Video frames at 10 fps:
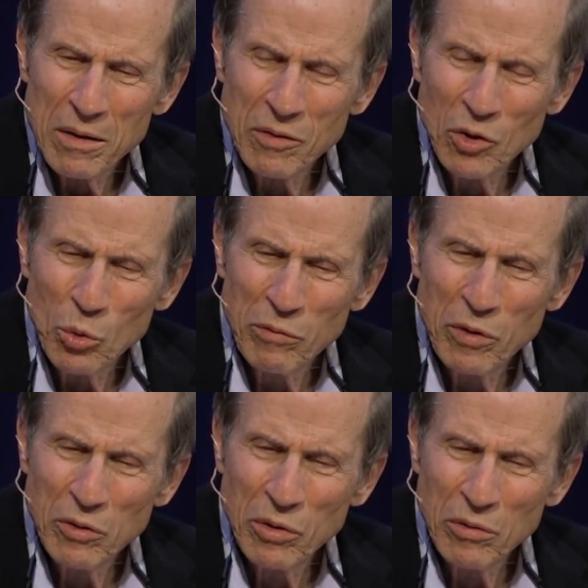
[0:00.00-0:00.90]
do you
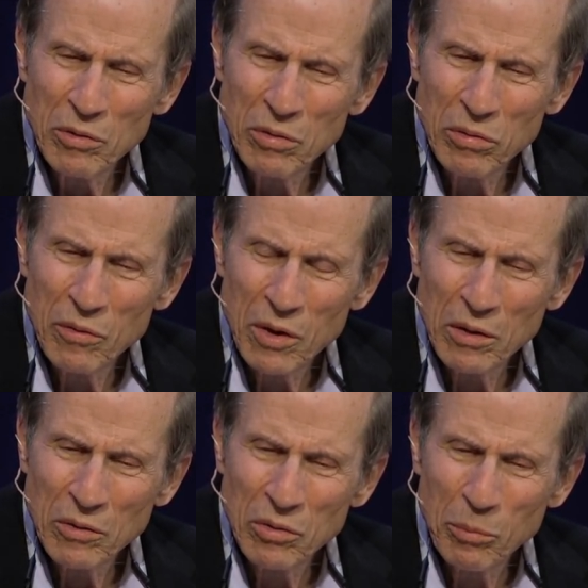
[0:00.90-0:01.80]
envisage
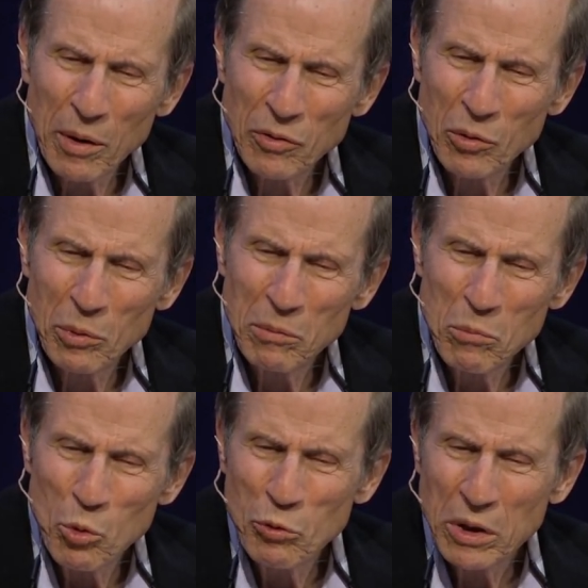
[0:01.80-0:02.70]
things possibly
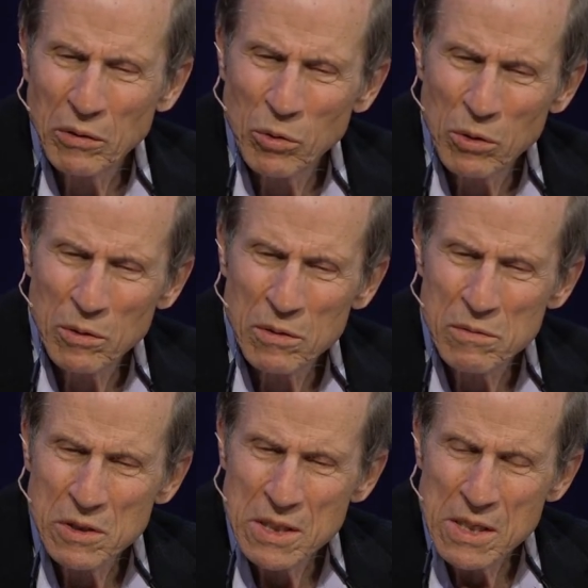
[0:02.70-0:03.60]
moving toward
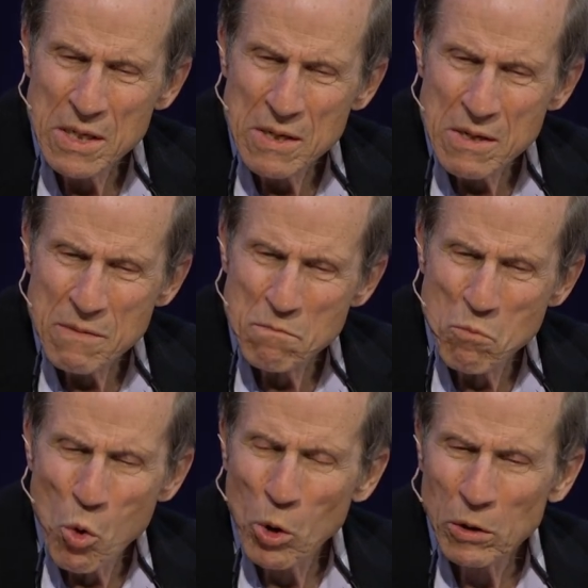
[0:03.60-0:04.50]

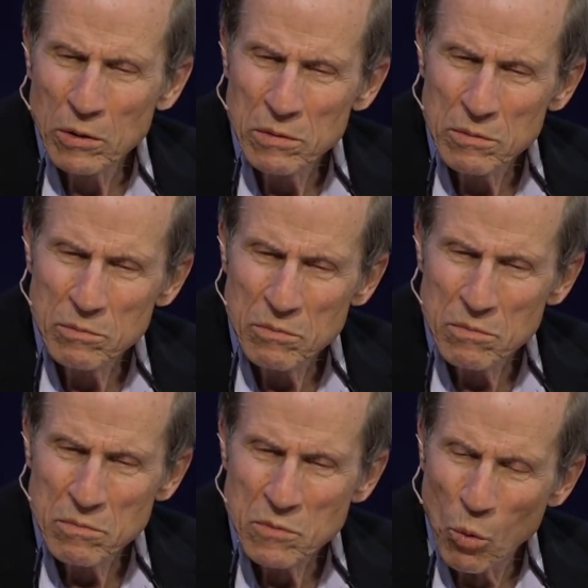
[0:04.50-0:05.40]
more
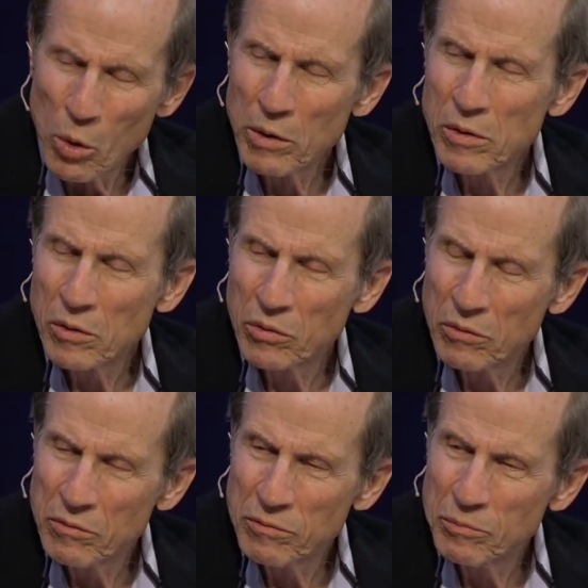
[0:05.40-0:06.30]
awareness
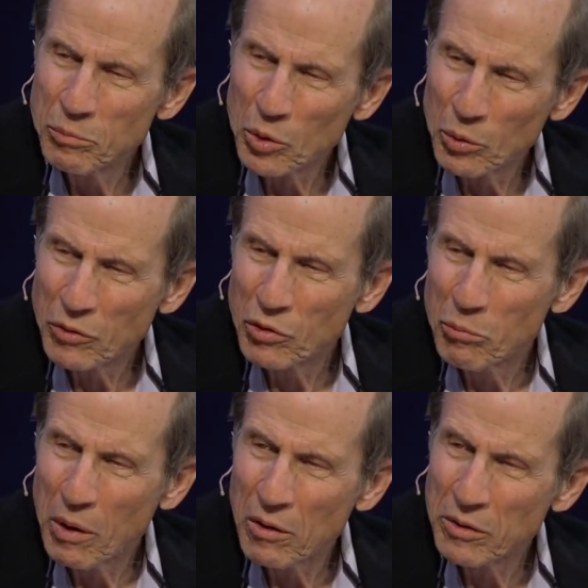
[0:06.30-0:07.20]
of progressive
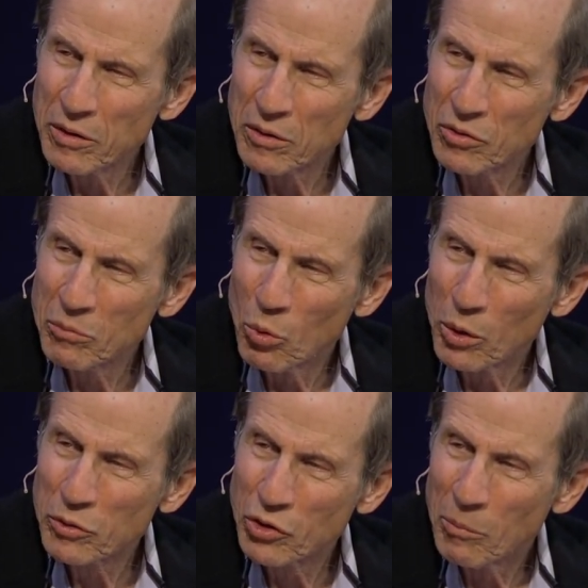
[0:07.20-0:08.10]
politics and more
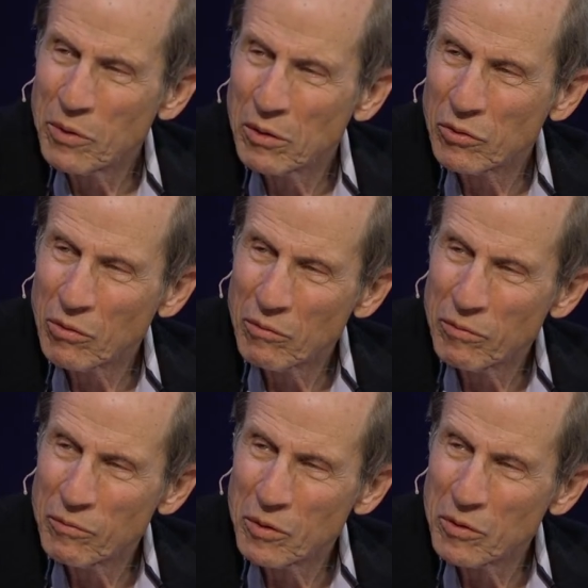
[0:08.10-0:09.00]
acceptance of
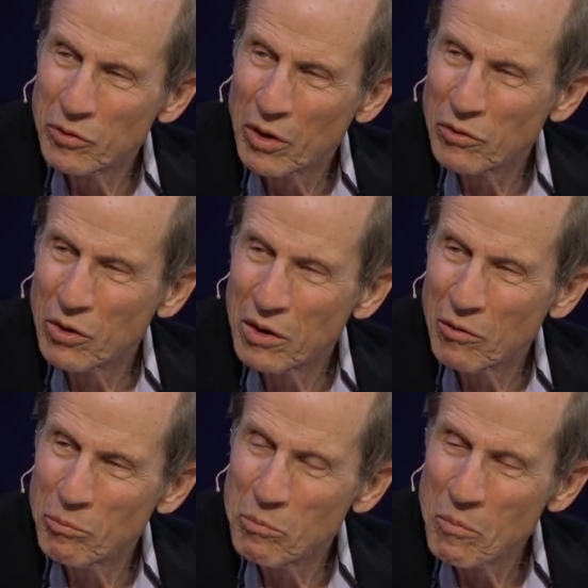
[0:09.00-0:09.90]
the necessity
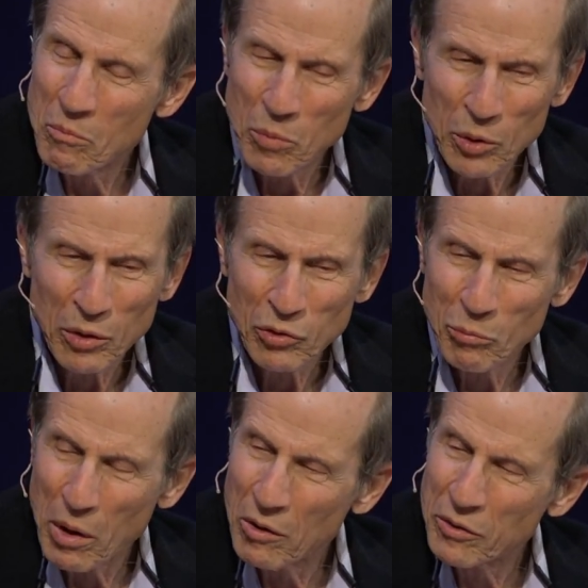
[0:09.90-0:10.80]
of progressive
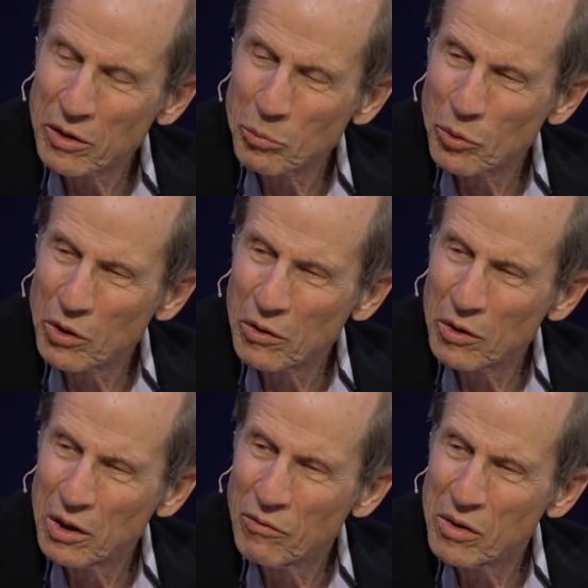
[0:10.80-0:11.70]
politics, particularly
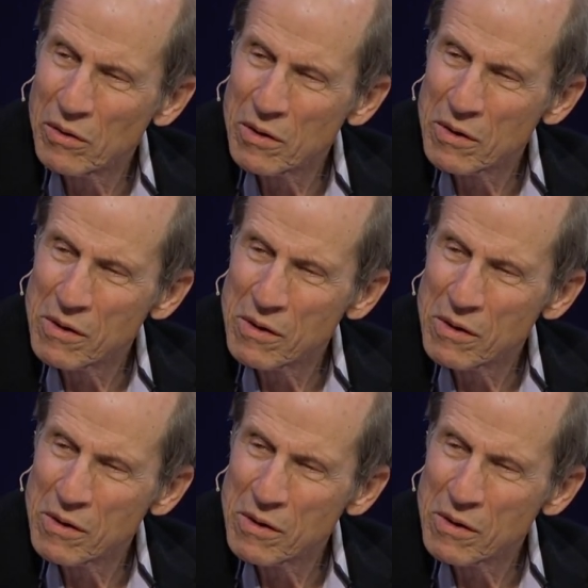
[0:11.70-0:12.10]
given